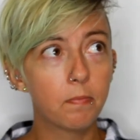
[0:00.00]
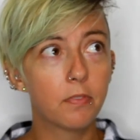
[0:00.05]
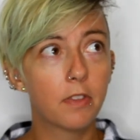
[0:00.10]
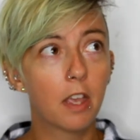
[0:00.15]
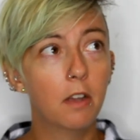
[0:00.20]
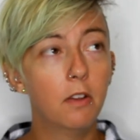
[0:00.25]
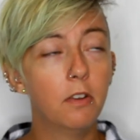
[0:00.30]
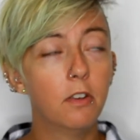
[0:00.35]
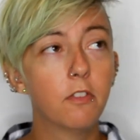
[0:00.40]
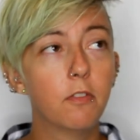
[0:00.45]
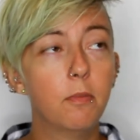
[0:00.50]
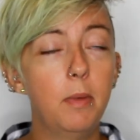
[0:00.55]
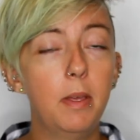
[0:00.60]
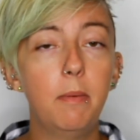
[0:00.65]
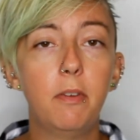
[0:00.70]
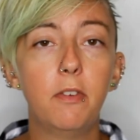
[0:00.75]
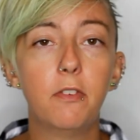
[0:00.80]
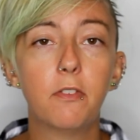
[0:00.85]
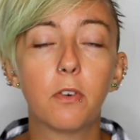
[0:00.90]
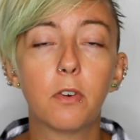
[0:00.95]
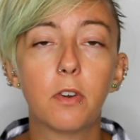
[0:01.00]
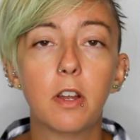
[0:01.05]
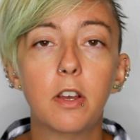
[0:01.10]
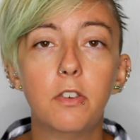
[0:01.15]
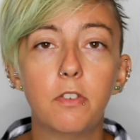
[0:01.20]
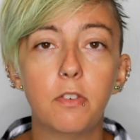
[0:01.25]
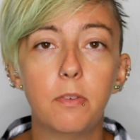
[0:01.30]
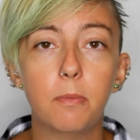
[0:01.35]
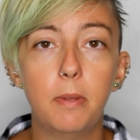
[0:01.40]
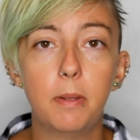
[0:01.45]
out of maybe
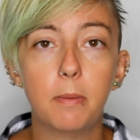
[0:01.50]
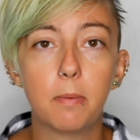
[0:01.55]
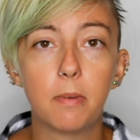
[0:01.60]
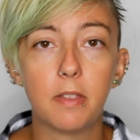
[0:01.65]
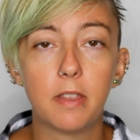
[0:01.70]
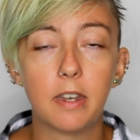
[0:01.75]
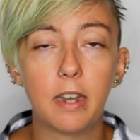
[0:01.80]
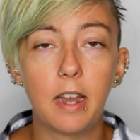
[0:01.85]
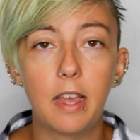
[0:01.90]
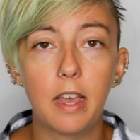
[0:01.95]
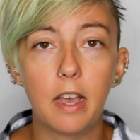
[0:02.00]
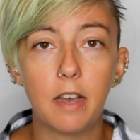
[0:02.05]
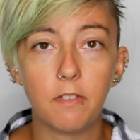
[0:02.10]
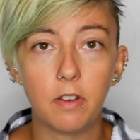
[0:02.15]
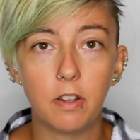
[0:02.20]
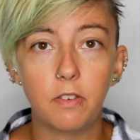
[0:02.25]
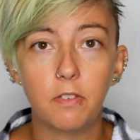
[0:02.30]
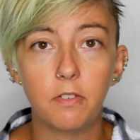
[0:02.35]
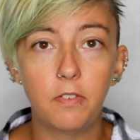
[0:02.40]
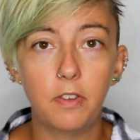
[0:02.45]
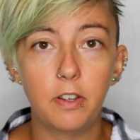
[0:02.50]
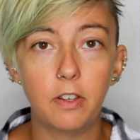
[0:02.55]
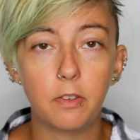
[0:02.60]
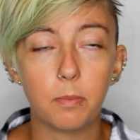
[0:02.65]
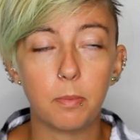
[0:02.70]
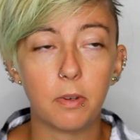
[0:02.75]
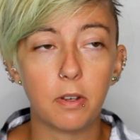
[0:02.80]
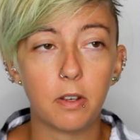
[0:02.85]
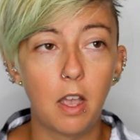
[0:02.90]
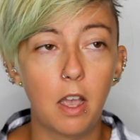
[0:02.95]
400 people that I have on
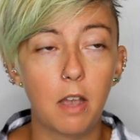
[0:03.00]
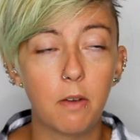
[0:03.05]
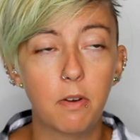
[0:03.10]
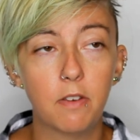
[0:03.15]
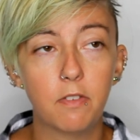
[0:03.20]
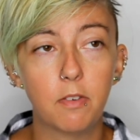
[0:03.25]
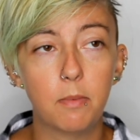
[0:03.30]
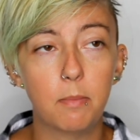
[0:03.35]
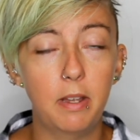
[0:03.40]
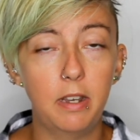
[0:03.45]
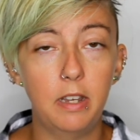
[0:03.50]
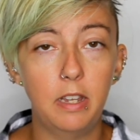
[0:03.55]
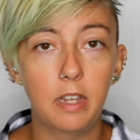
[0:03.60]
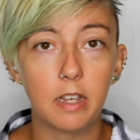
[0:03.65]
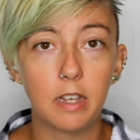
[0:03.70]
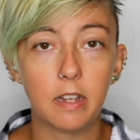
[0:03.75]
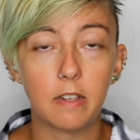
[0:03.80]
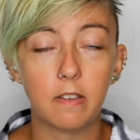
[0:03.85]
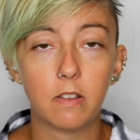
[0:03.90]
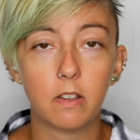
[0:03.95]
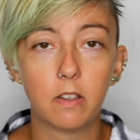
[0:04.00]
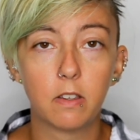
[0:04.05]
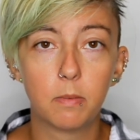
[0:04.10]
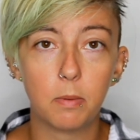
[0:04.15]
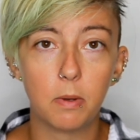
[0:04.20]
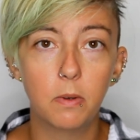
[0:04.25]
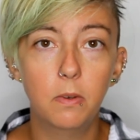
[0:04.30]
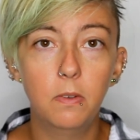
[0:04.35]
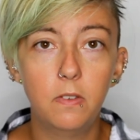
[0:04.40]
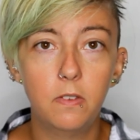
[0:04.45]
Facebook, however many it gets
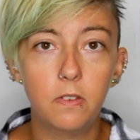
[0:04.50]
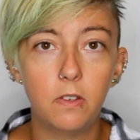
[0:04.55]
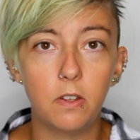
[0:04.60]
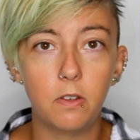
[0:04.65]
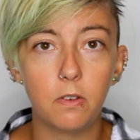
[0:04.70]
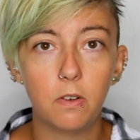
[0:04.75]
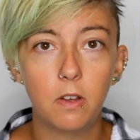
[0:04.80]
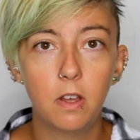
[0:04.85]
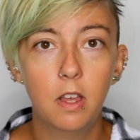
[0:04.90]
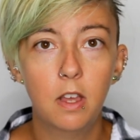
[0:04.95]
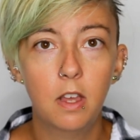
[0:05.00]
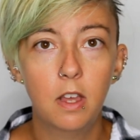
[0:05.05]
exposed to,